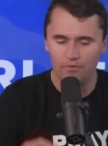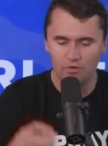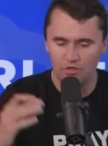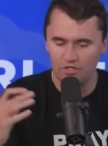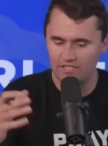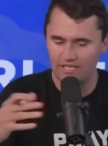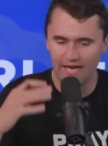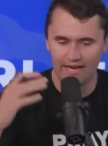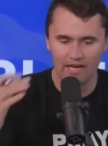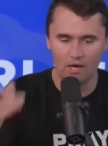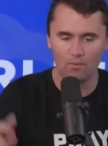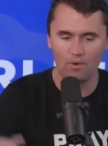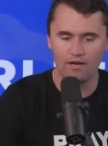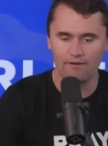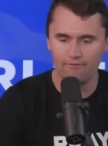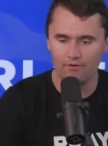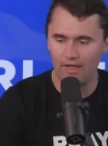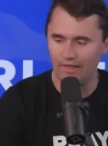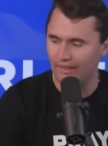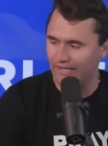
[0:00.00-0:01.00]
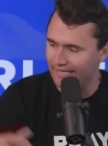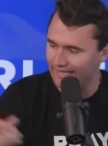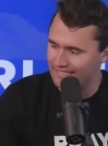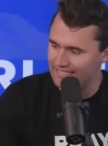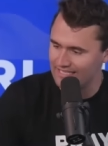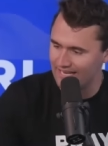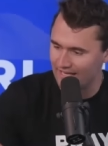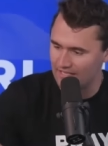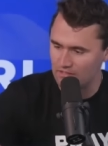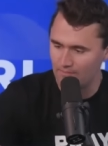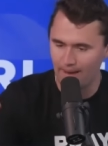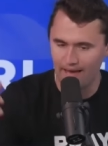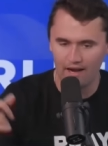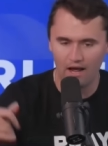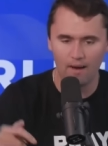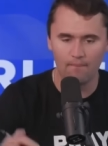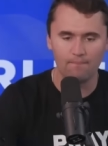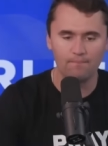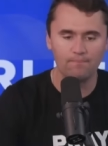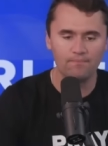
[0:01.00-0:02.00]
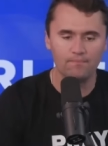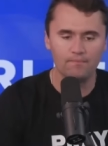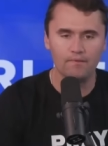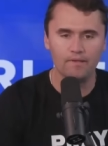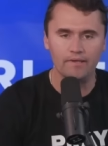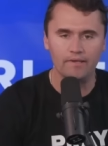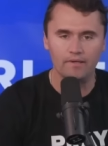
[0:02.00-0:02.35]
You just got to get ready for that. Then it's next man up.